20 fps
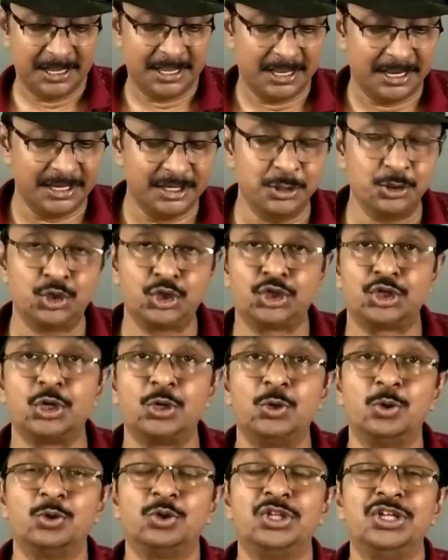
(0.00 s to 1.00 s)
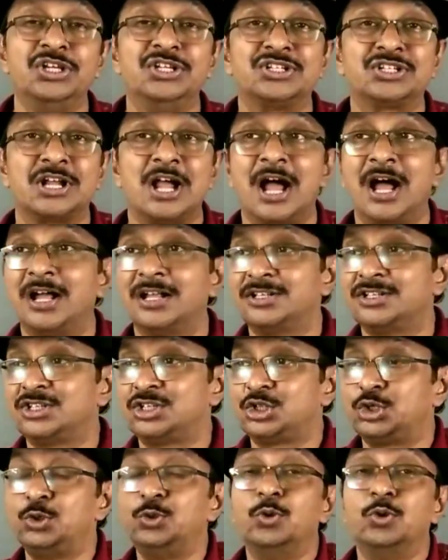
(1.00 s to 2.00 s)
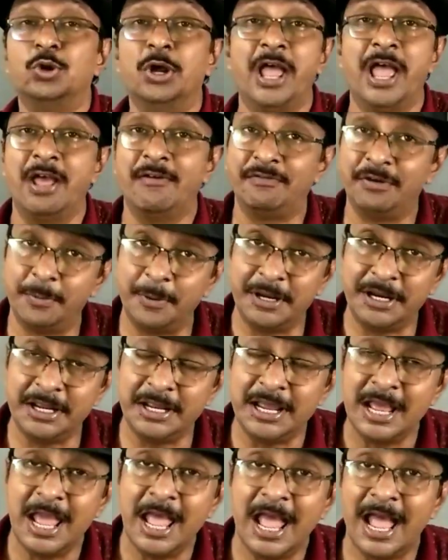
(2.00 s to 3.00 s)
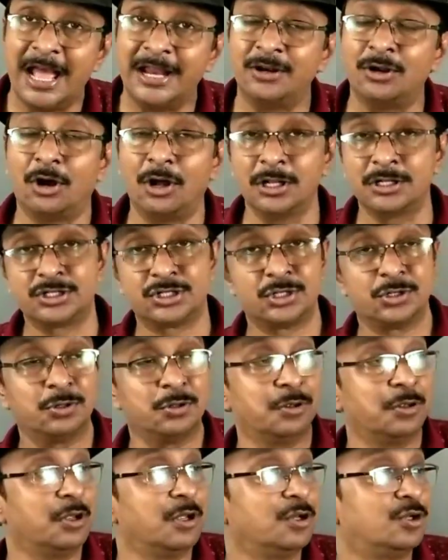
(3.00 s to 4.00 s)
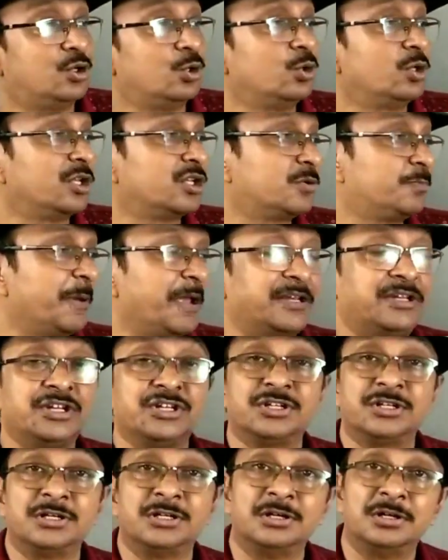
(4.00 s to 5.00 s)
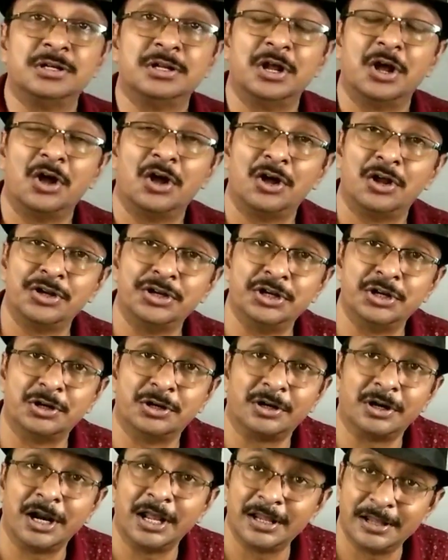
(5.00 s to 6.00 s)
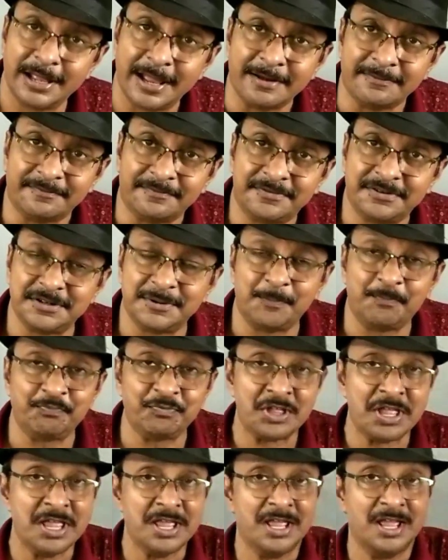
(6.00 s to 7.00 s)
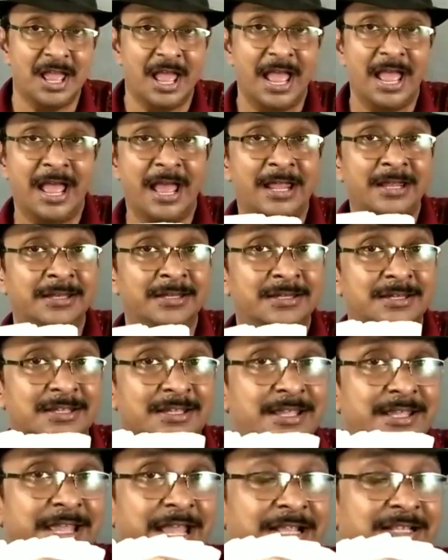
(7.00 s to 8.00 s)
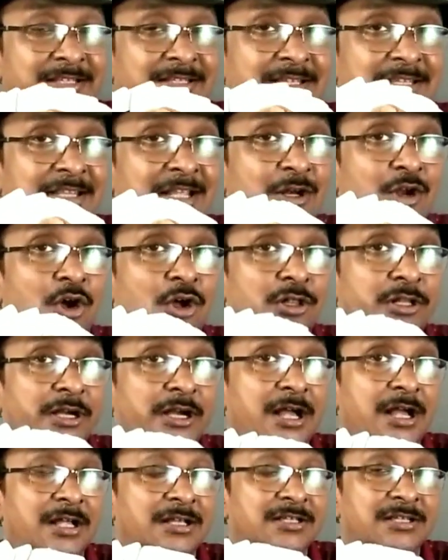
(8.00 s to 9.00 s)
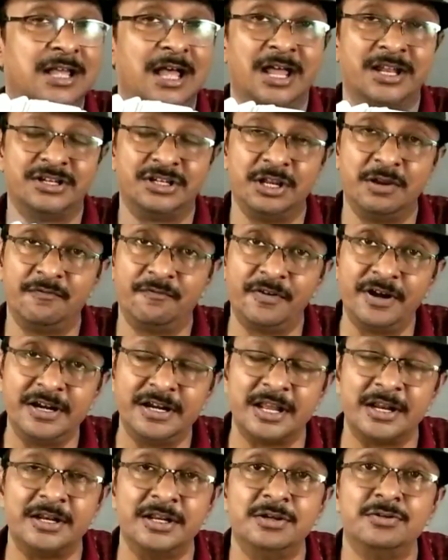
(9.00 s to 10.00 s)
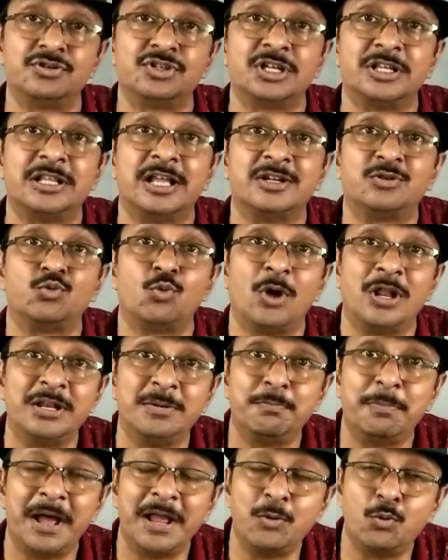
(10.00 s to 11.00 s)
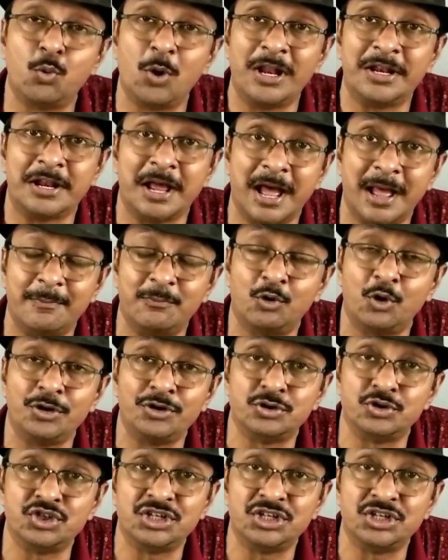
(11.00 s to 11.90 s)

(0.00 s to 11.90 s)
you show these cards to everybody and also to the spectator on your left. And he can say that all the cards are different, and you say that one by one I'm going to